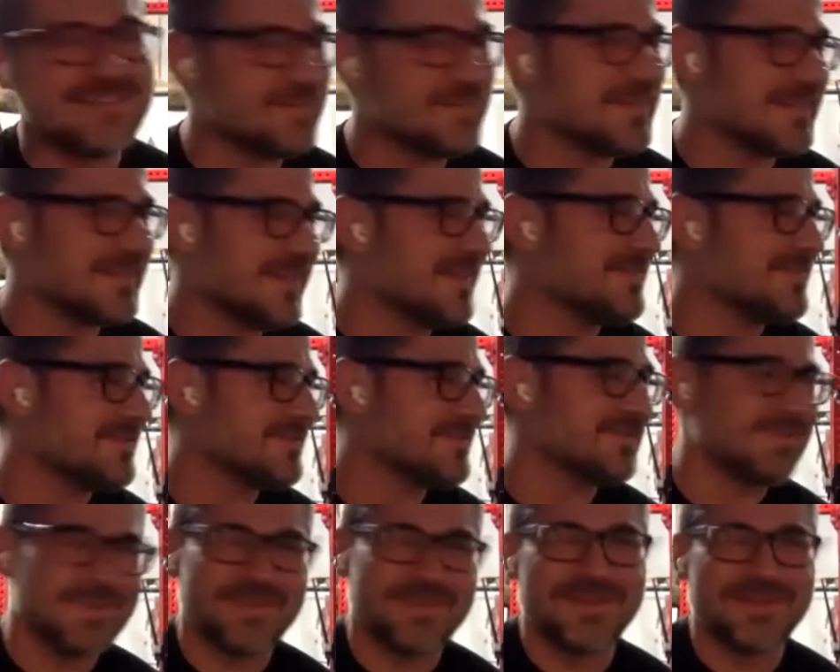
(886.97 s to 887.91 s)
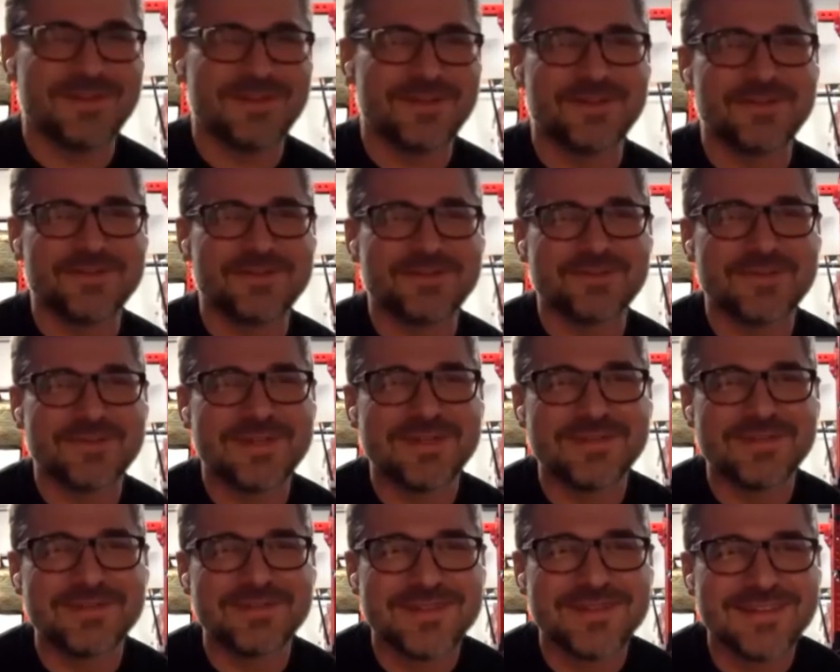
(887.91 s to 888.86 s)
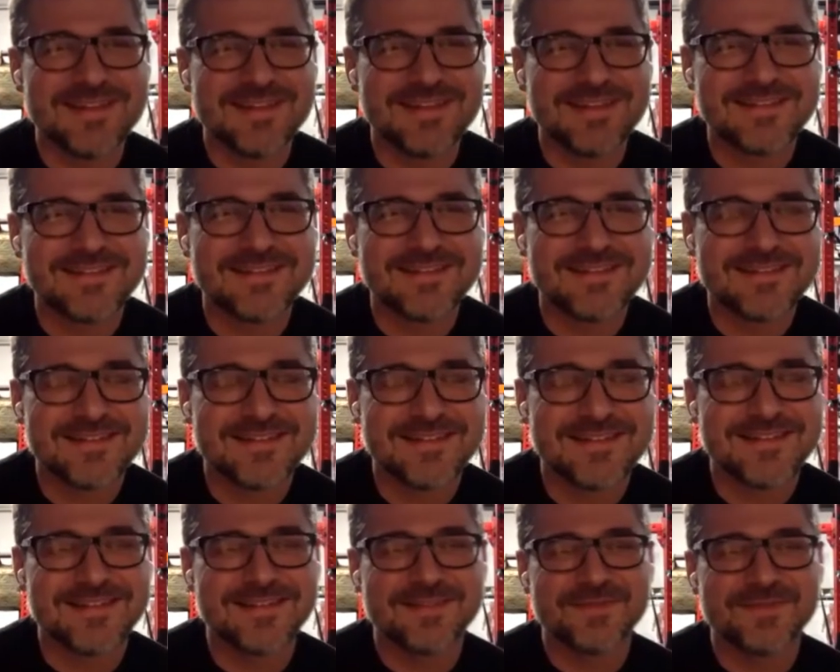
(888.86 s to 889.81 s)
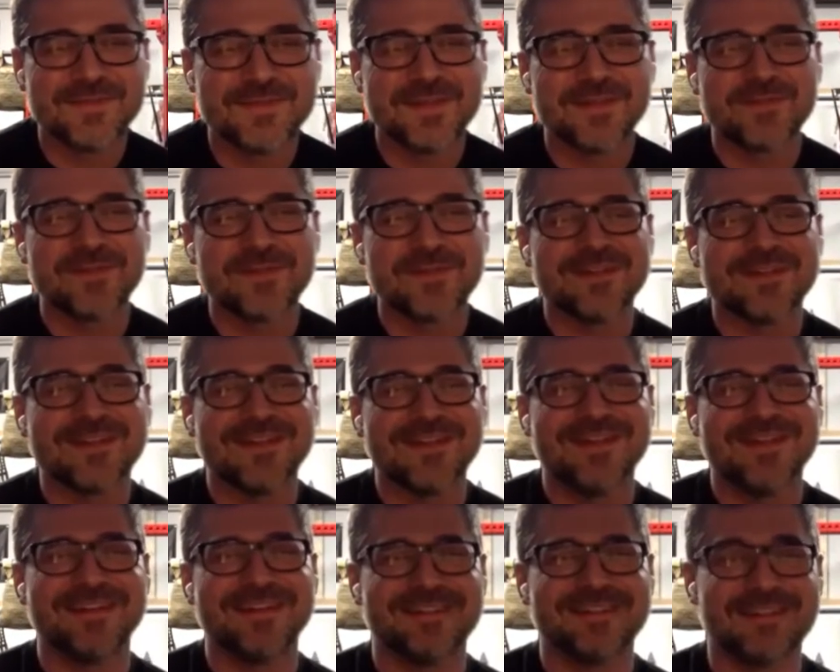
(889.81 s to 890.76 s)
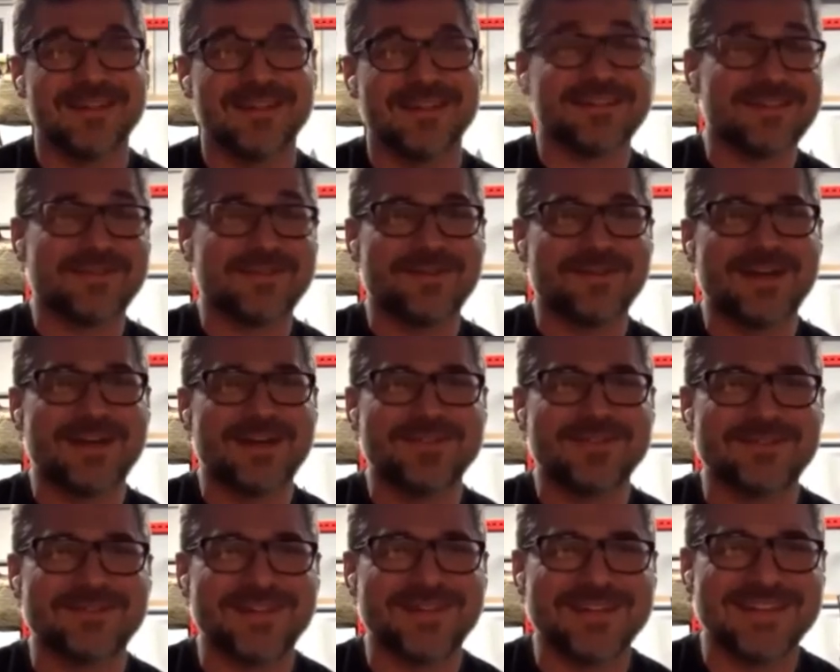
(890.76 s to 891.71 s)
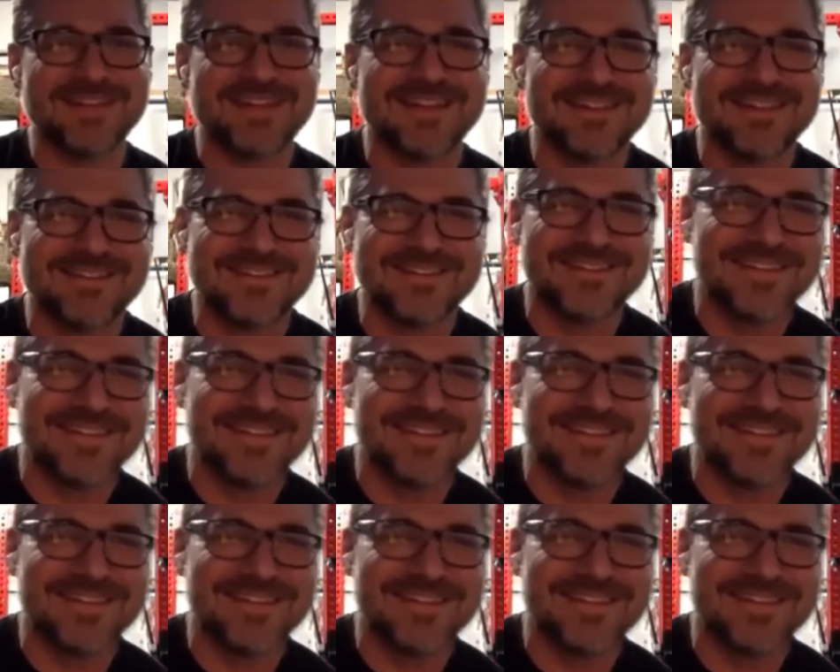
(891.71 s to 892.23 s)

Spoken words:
obsessed with the inertia wave. That's his favorite. Let's unravel it right now.